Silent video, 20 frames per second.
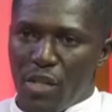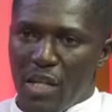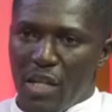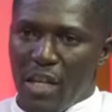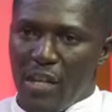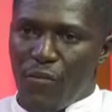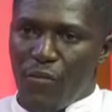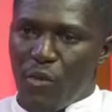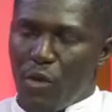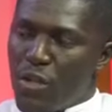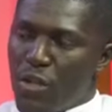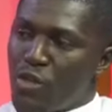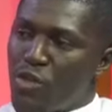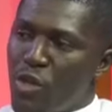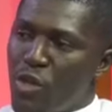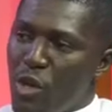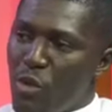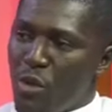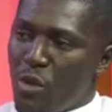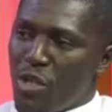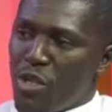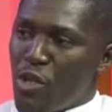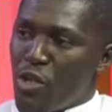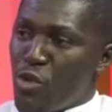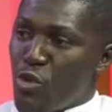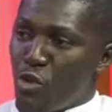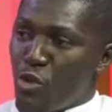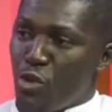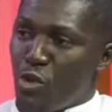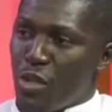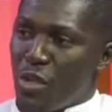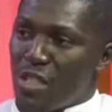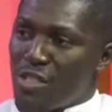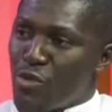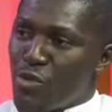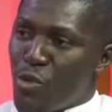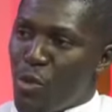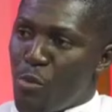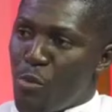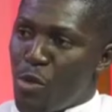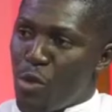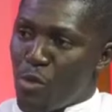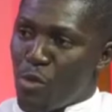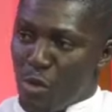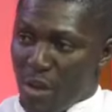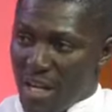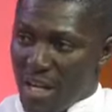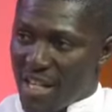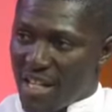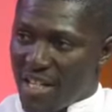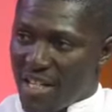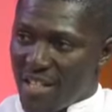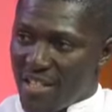If you enjoy what you do, it's no more work.